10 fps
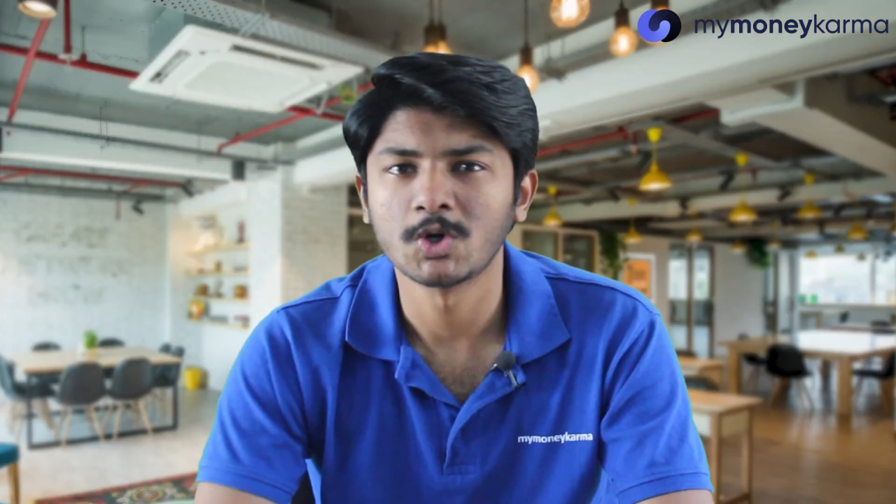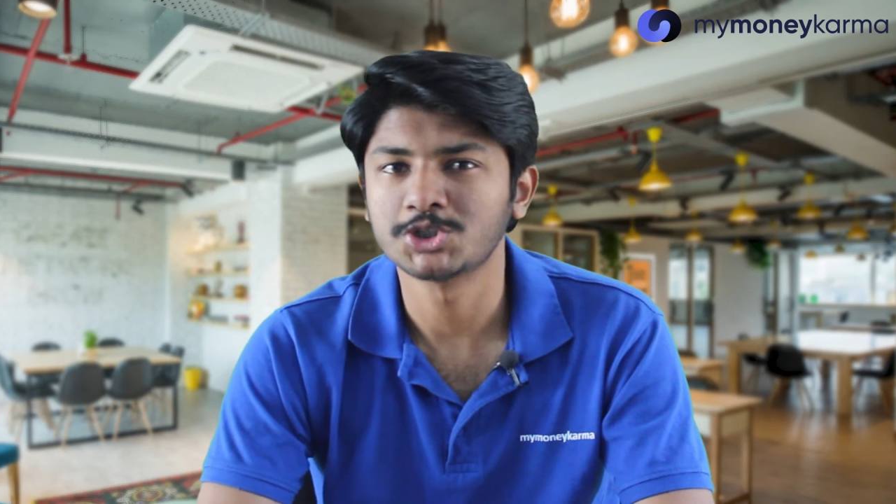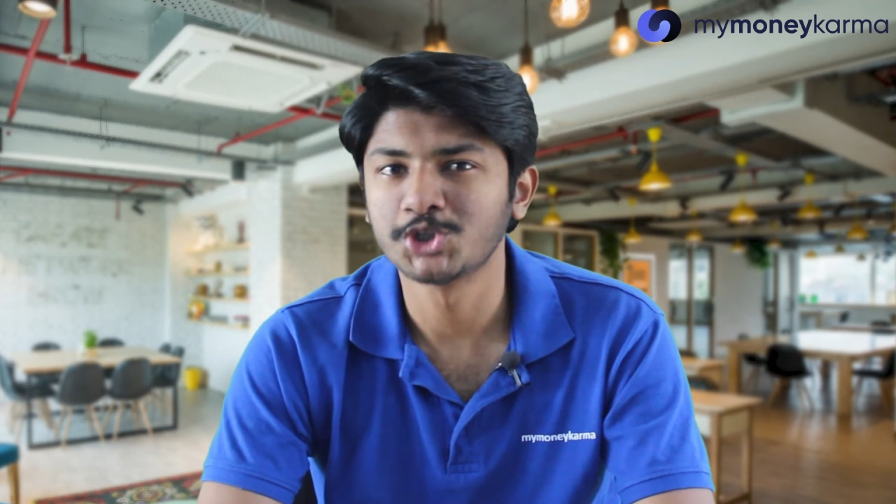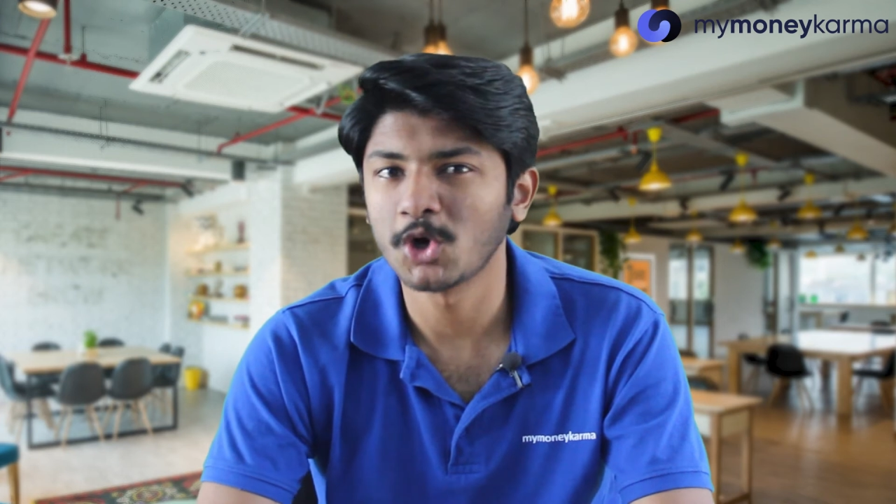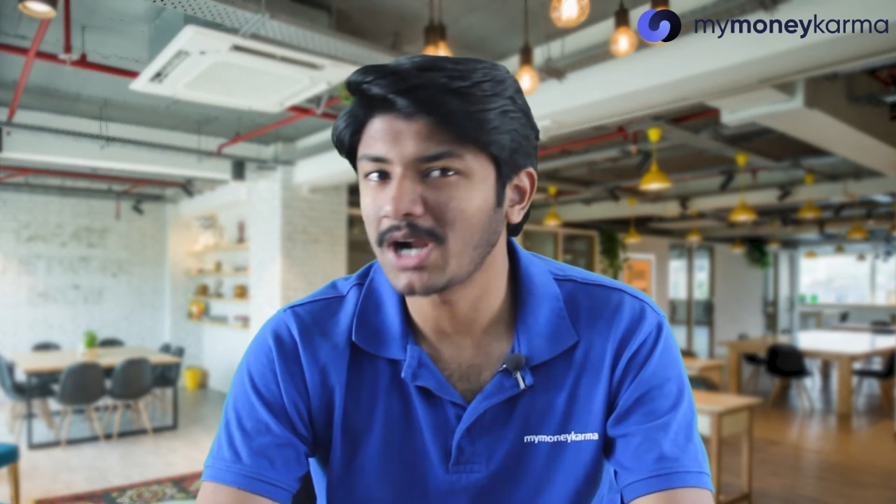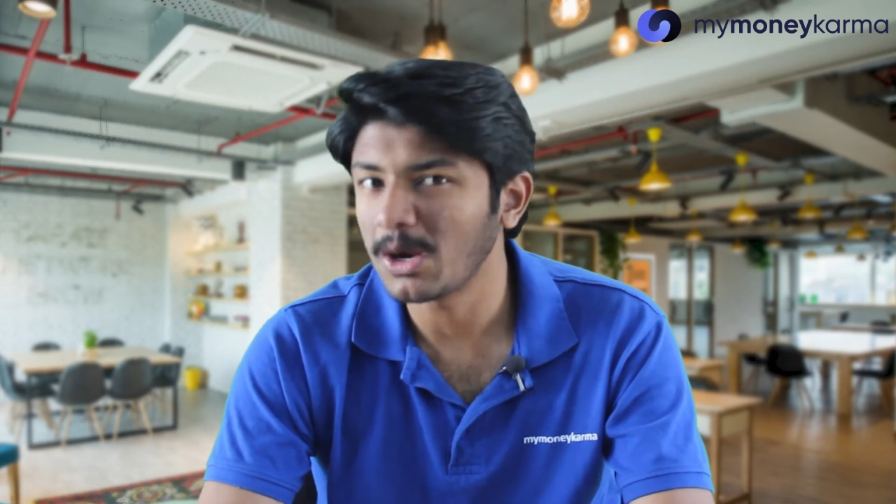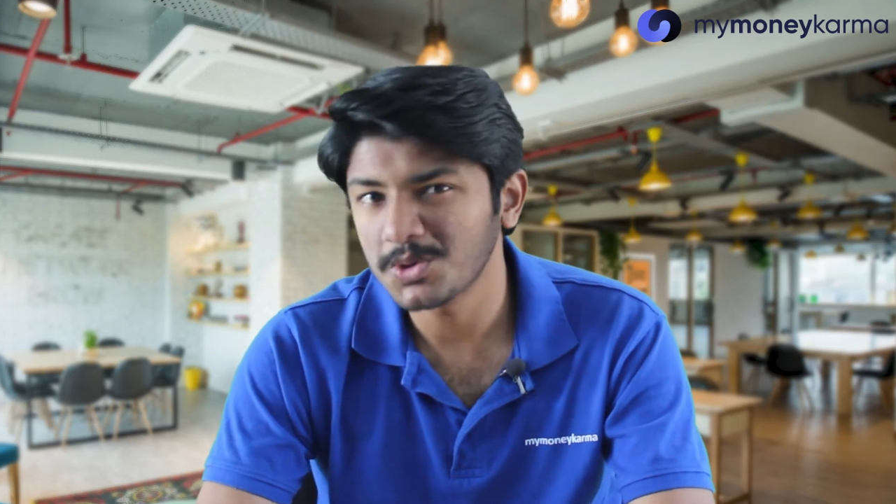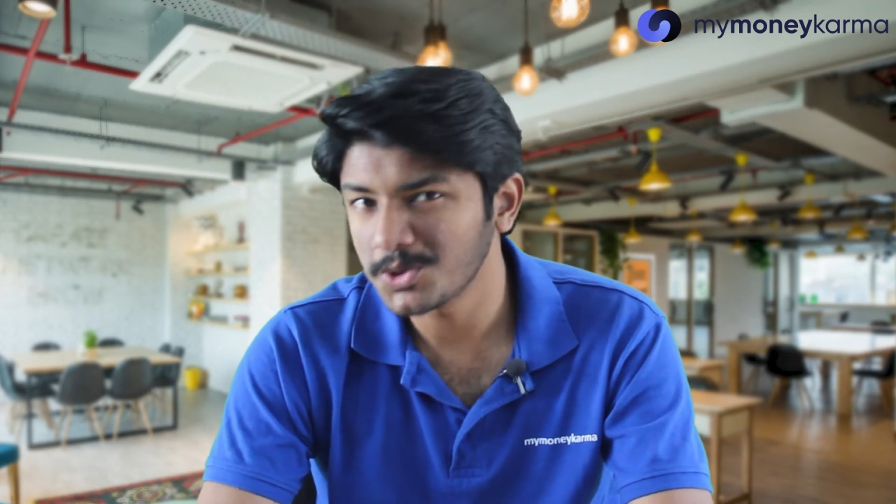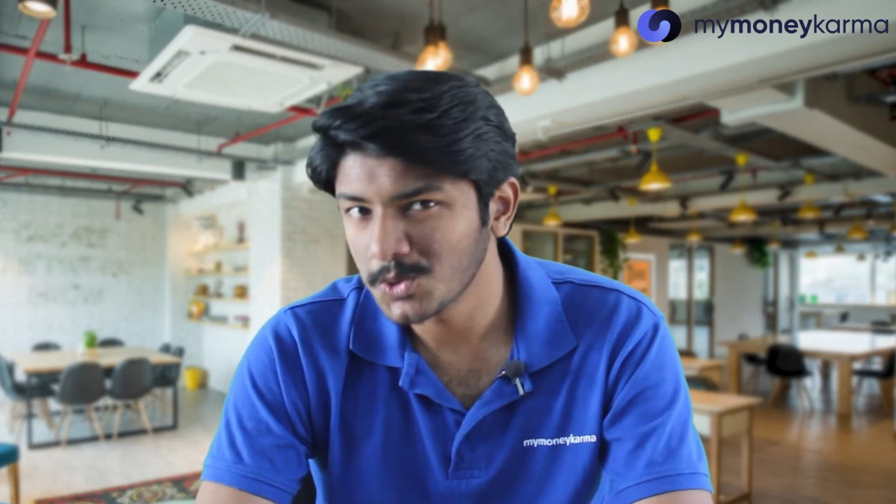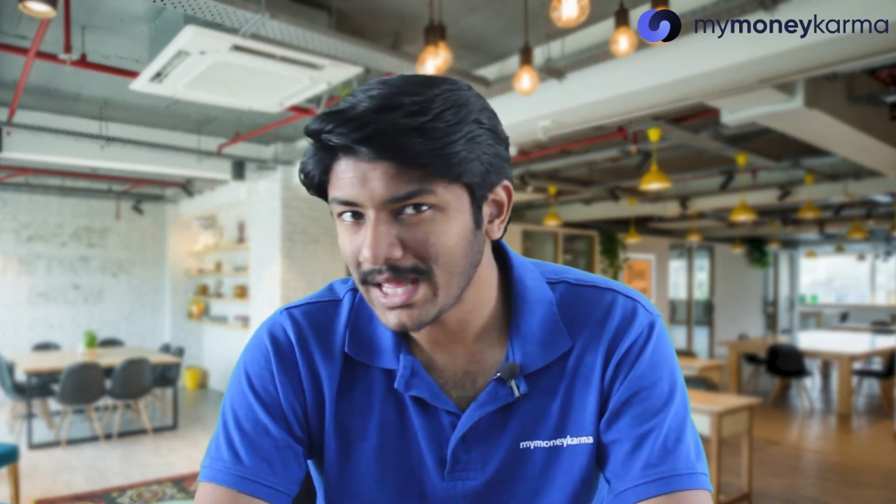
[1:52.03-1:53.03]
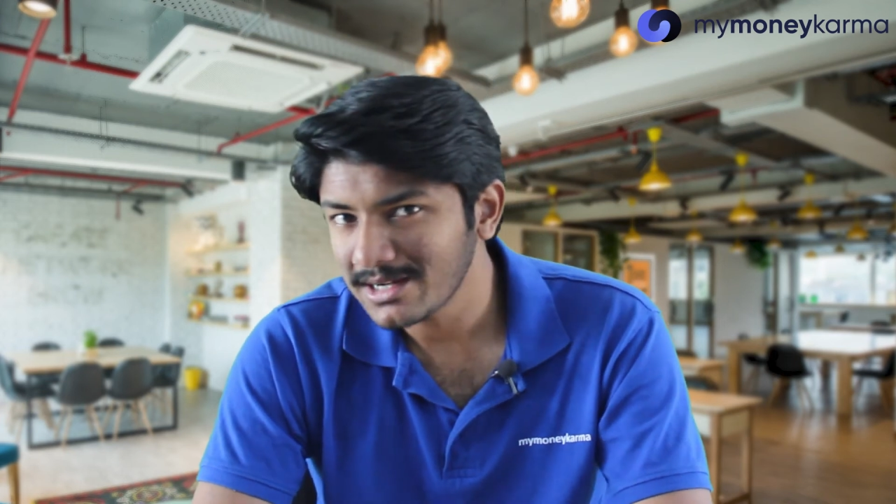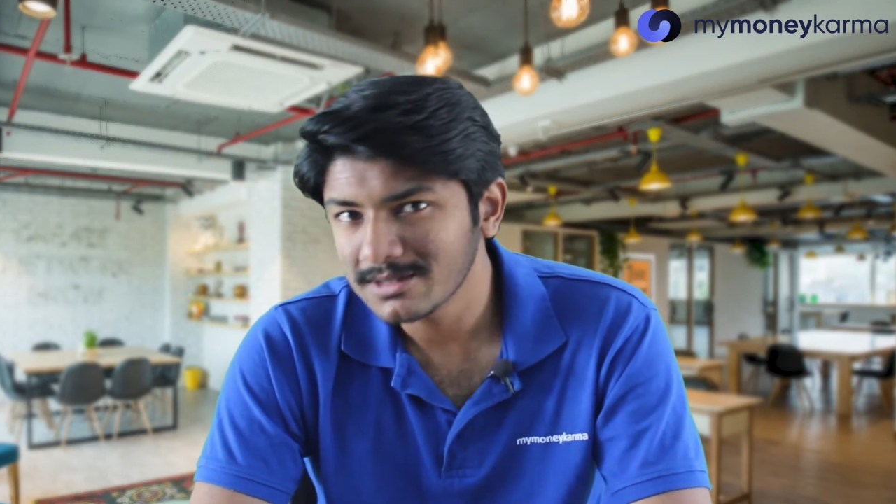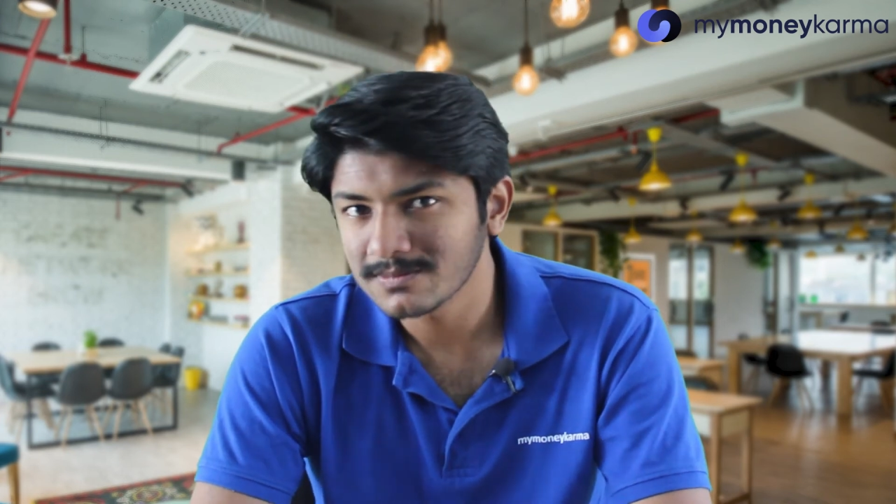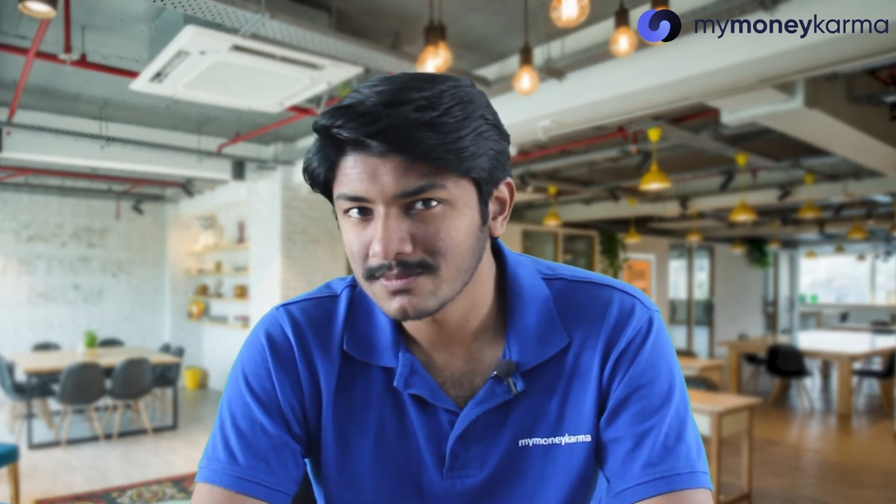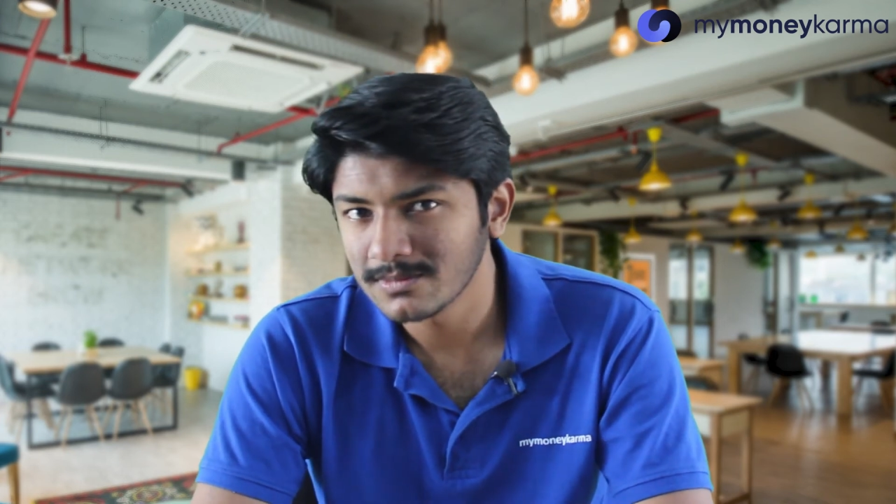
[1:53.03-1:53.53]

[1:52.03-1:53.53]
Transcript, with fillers: Not sure how to do that?